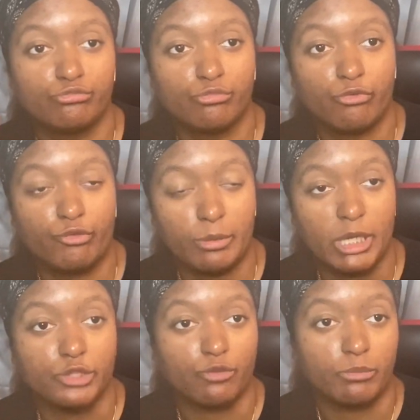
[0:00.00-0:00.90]

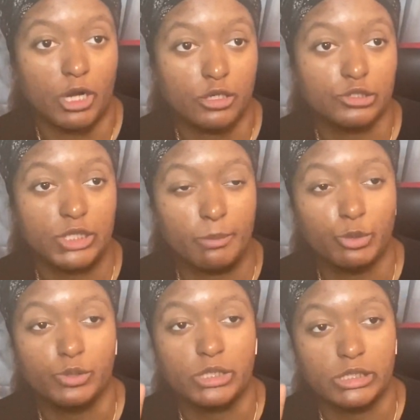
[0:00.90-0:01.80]
females from Naruto
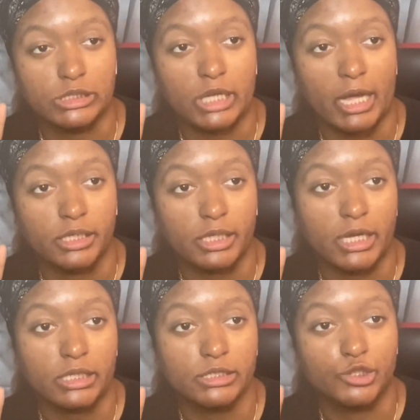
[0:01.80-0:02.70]
Shippuden, it's kind of
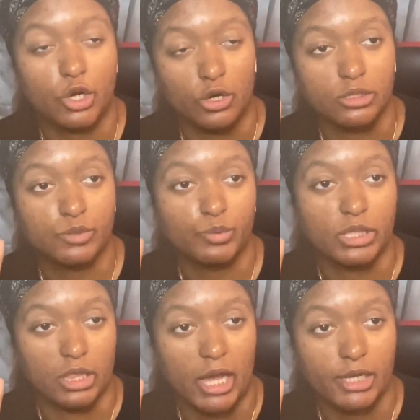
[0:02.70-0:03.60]
like a toss with a
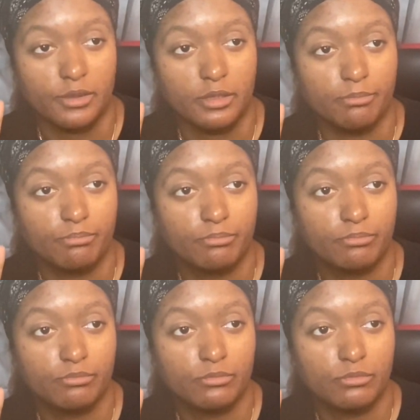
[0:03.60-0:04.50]
lot of them,
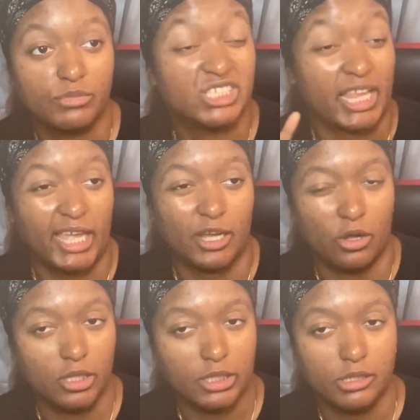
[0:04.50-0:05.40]
because I like
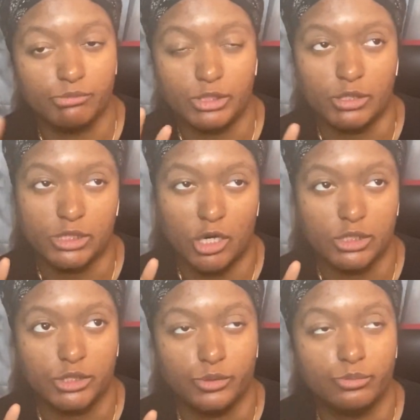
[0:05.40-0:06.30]
all of them, so it's hard
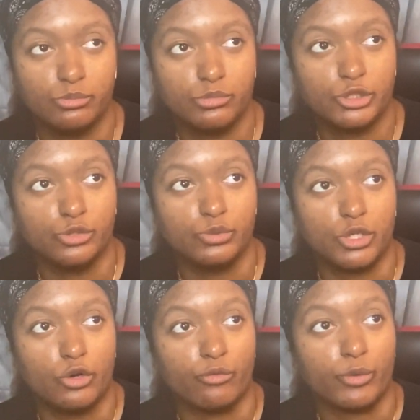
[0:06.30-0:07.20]
to choose
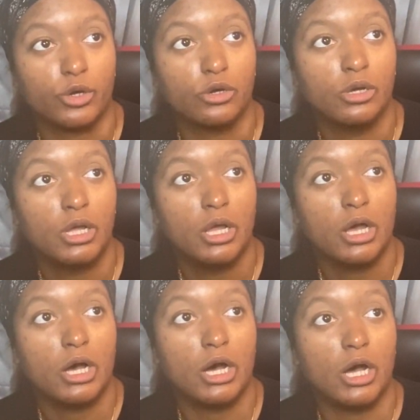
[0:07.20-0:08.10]
overall.
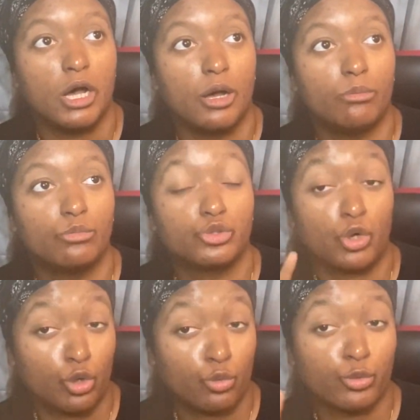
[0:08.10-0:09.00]

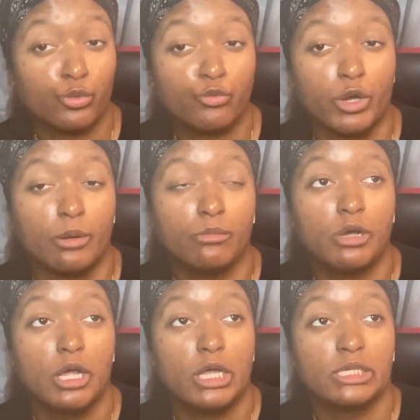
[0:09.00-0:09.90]
Toru from
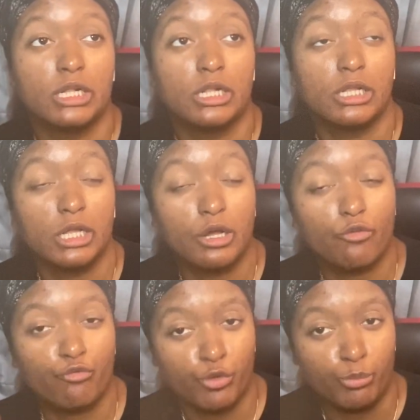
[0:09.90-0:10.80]

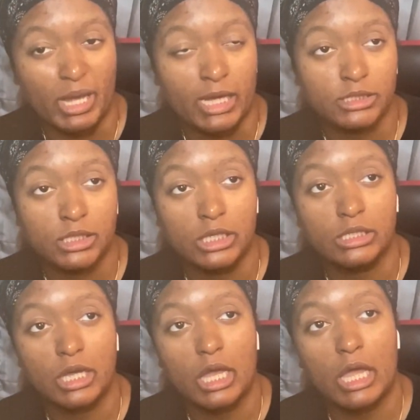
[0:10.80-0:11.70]
Fruit Basket,
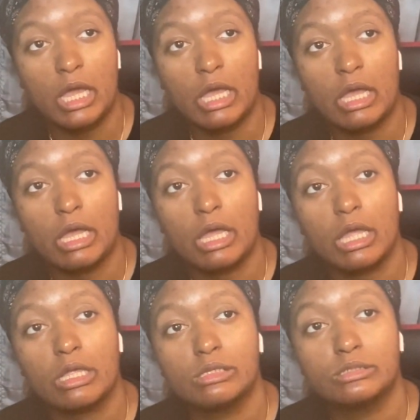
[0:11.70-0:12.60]

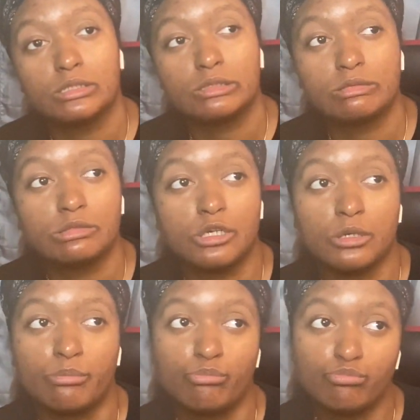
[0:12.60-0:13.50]
and
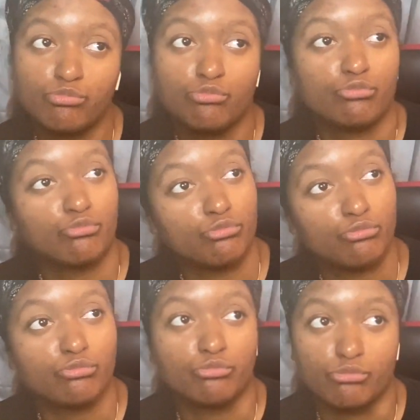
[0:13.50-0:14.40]

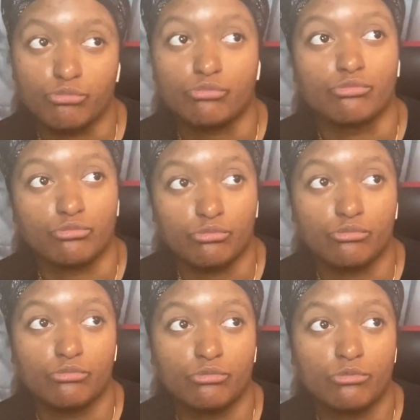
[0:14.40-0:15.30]
I'm